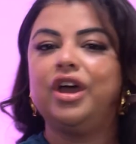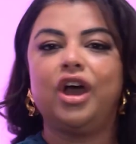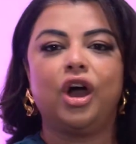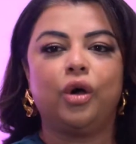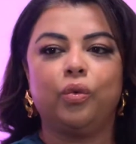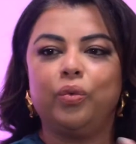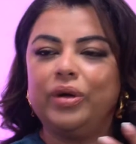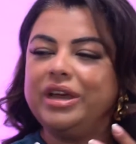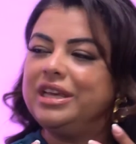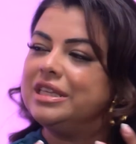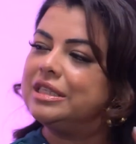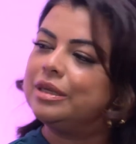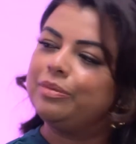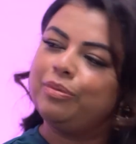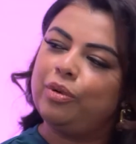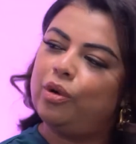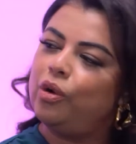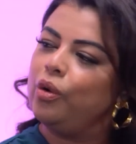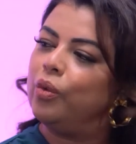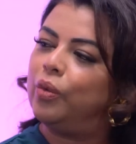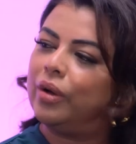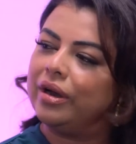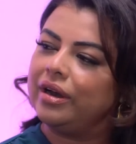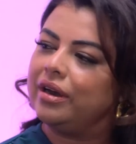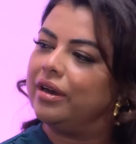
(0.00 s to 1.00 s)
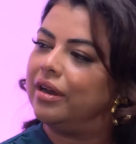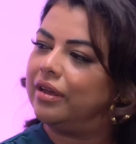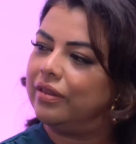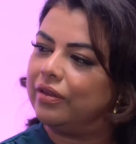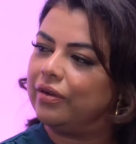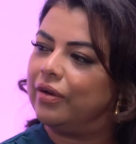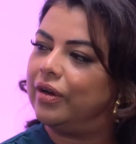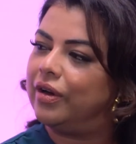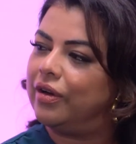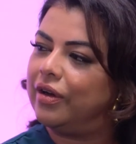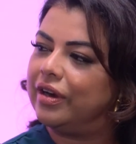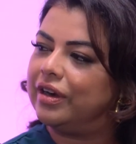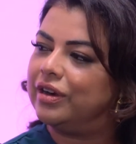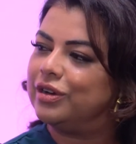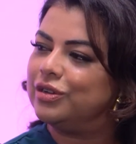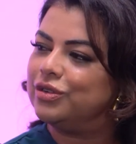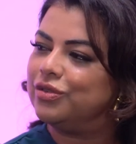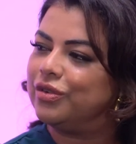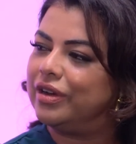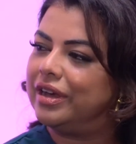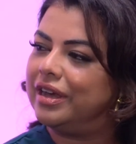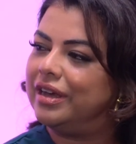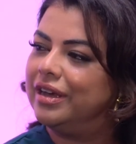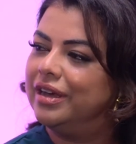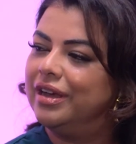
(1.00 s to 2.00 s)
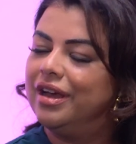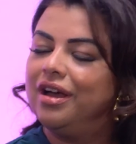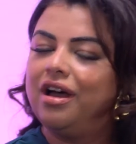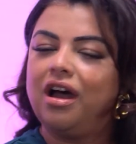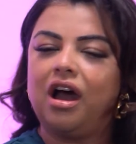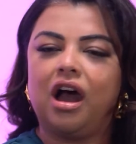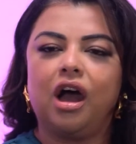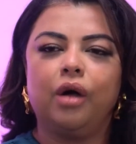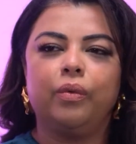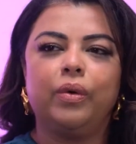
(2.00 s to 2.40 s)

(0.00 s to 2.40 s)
And we support one another in our industry. Mm-hmm.